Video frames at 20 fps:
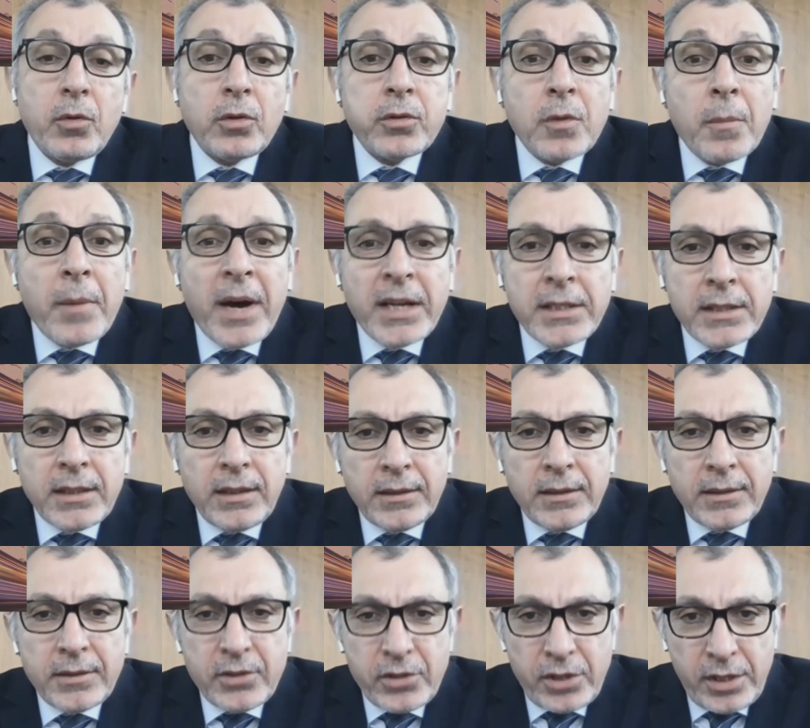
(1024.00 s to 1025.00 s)
of
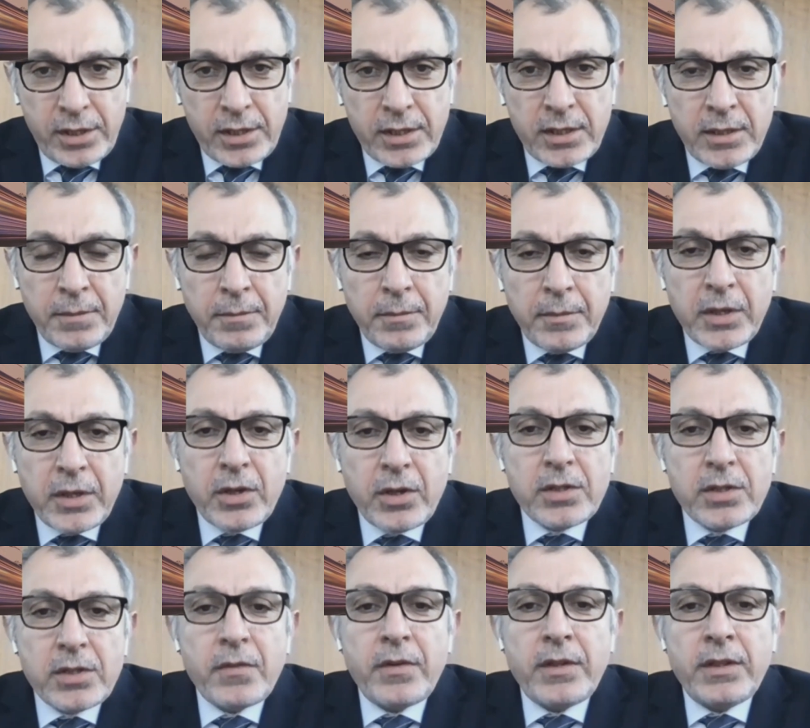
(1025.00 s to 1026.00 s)
multimodal system
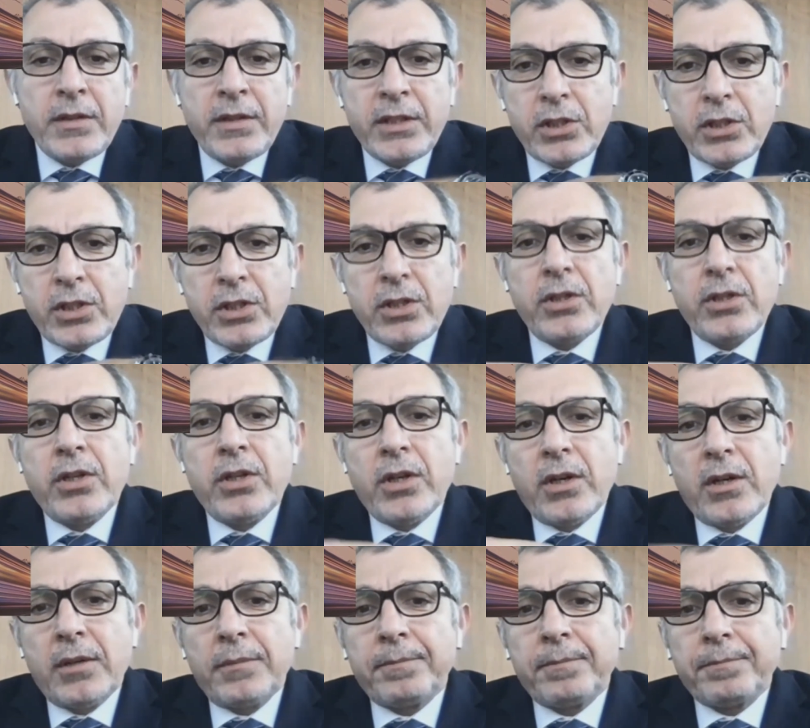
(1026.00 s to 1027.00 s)
because we need
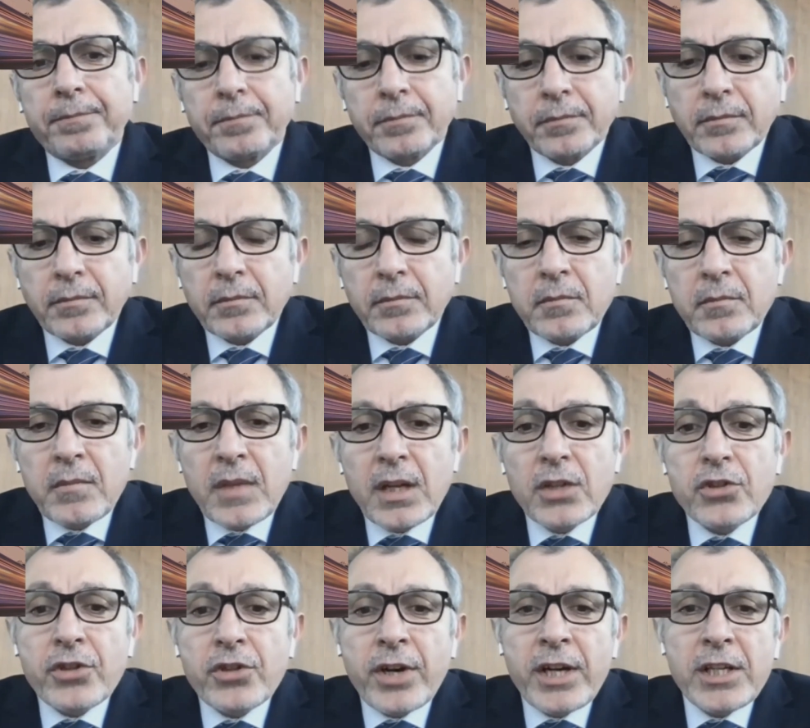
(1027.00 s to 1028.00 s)
to,
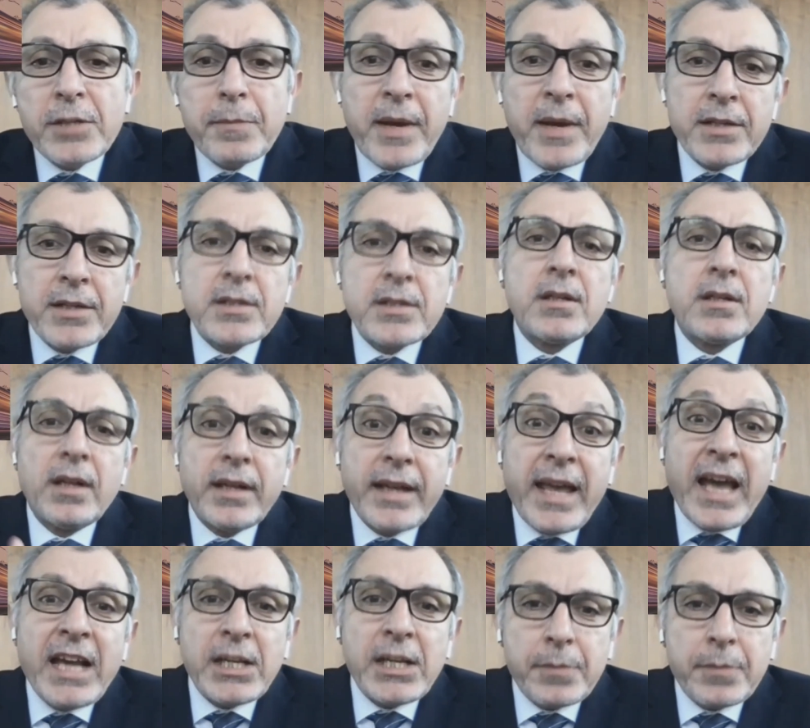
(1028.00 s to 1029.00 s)
trespass
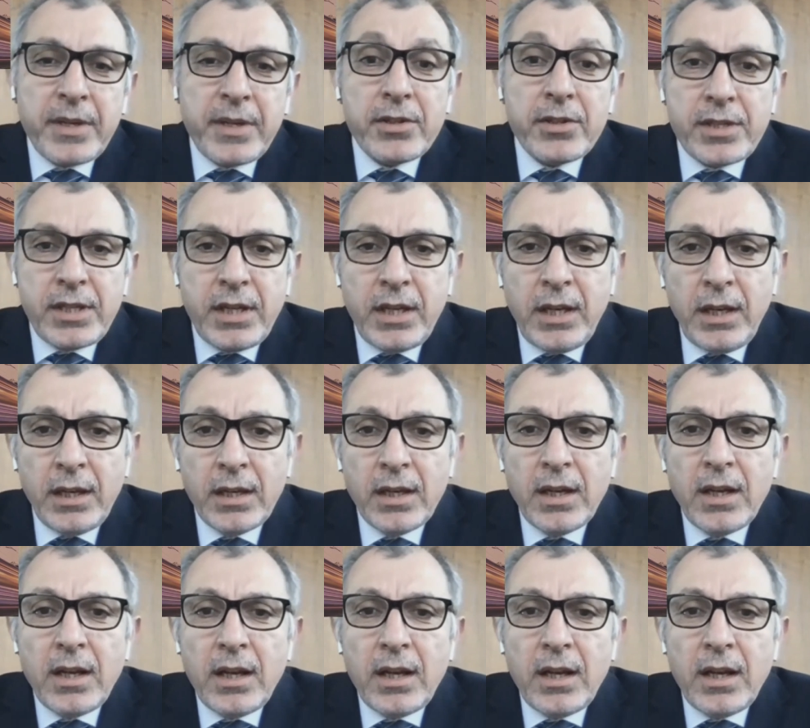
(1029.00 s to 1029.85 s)
Caspian Sea.